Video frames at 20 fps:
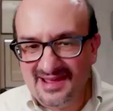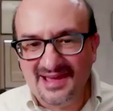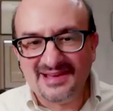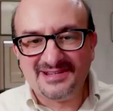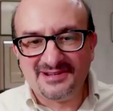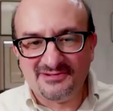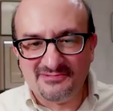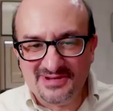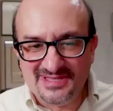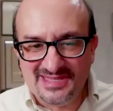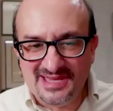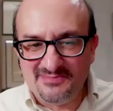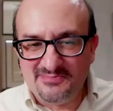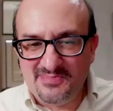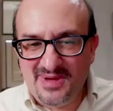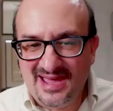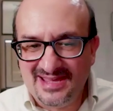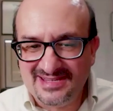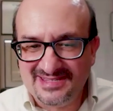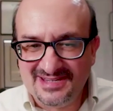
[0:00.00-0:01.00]
would like to read
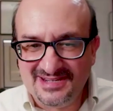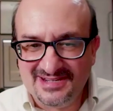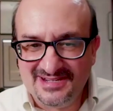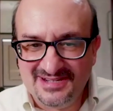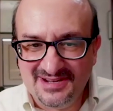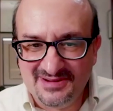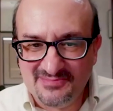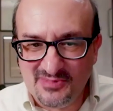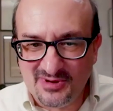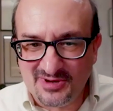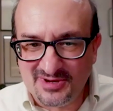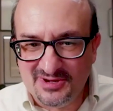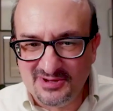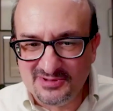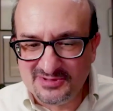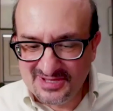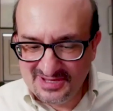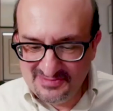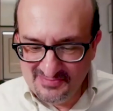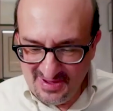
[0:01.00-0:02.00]
that passage uh, more
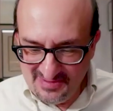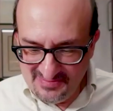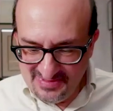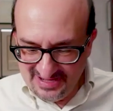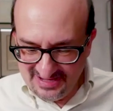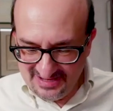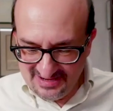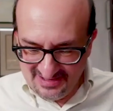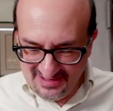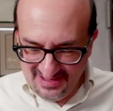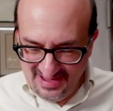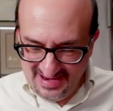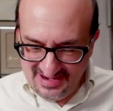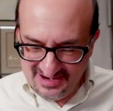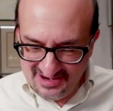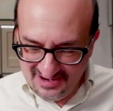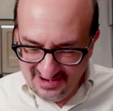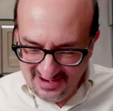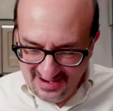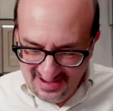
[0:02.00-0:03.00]
closely, maybe a little
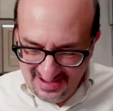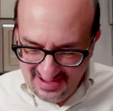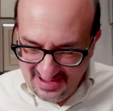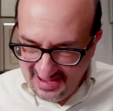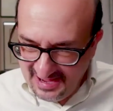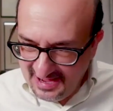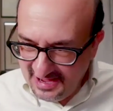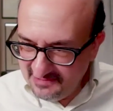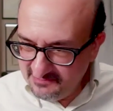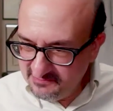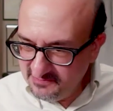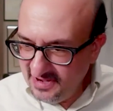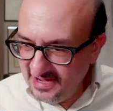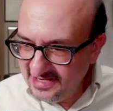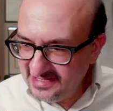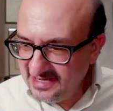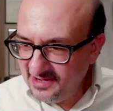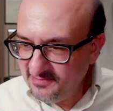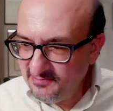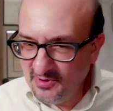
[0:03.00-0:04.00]
later. Um,
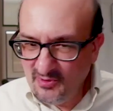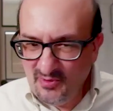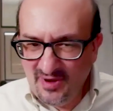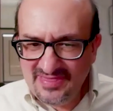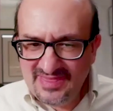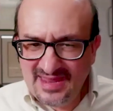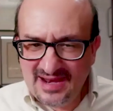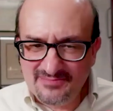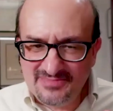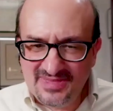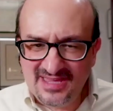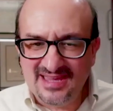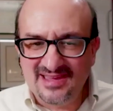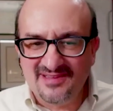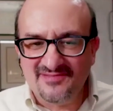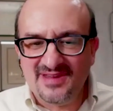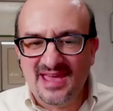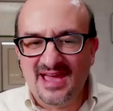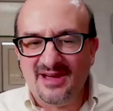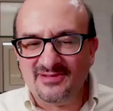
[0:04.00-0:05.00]
but uh, but one that I'm thinking
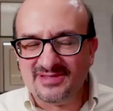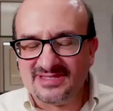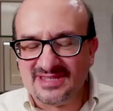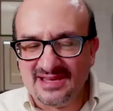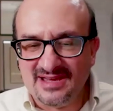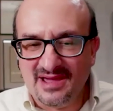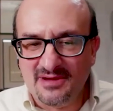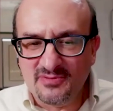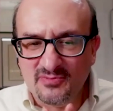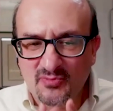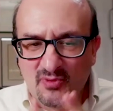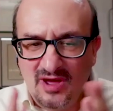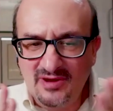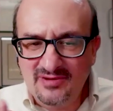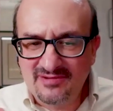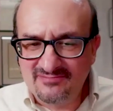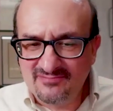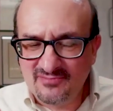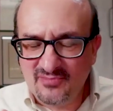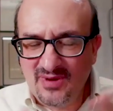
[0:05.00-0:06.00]
of now is like, I mean,
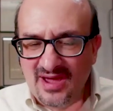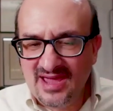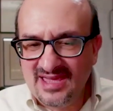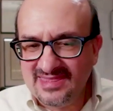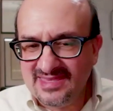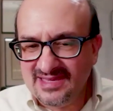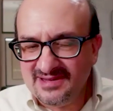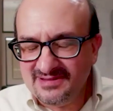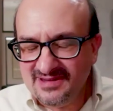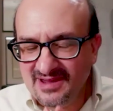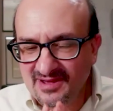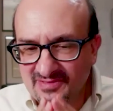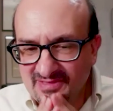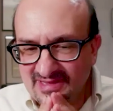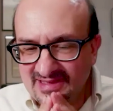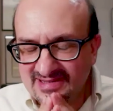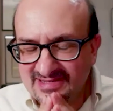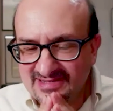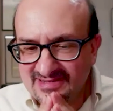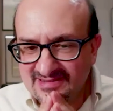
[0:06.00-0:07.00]
one way that, you know,
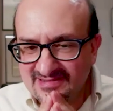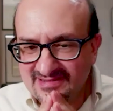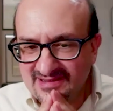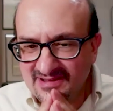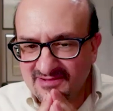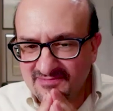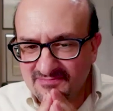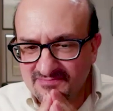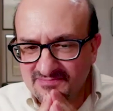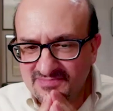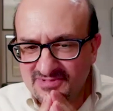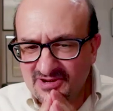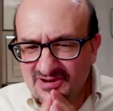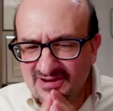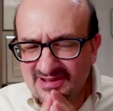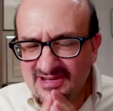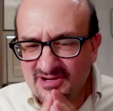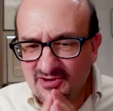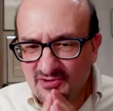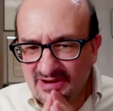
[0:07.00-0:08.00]
that, you know,
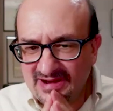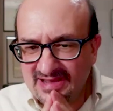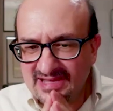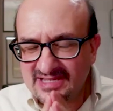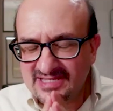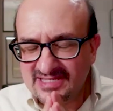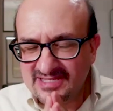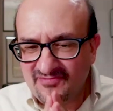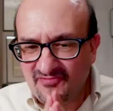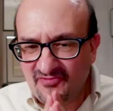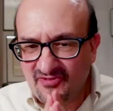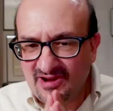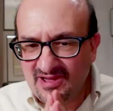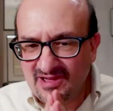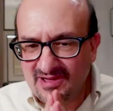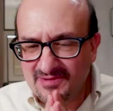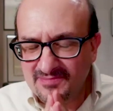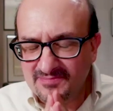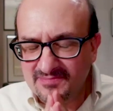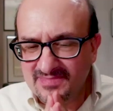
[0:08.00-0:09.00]
certainly critics
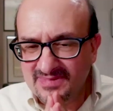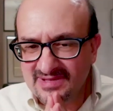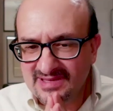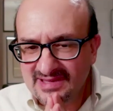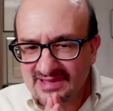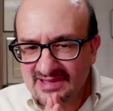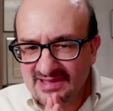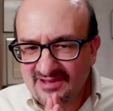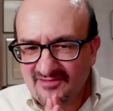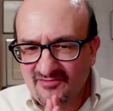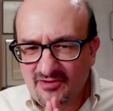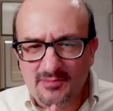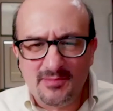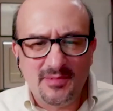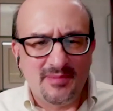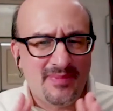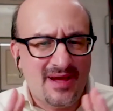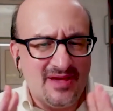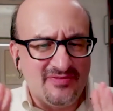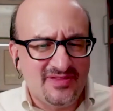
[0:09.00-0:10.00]
from
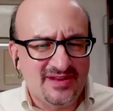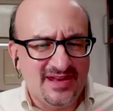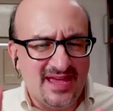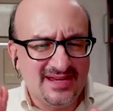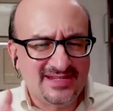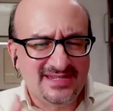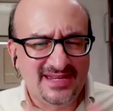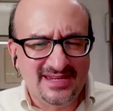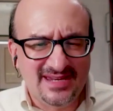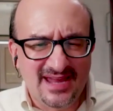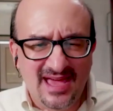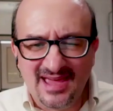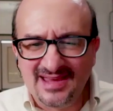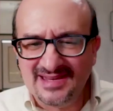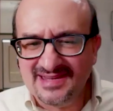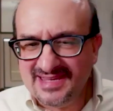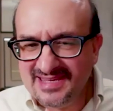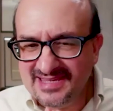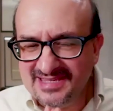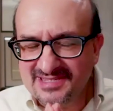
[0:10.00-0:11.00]
from about the
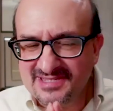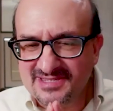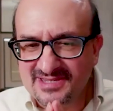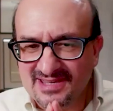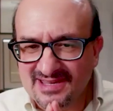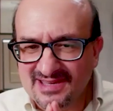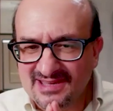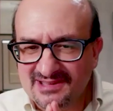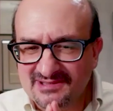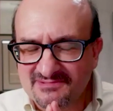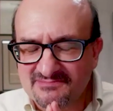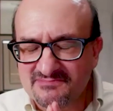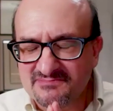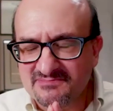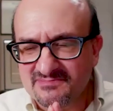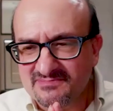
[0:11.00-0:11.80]
1990s, uh,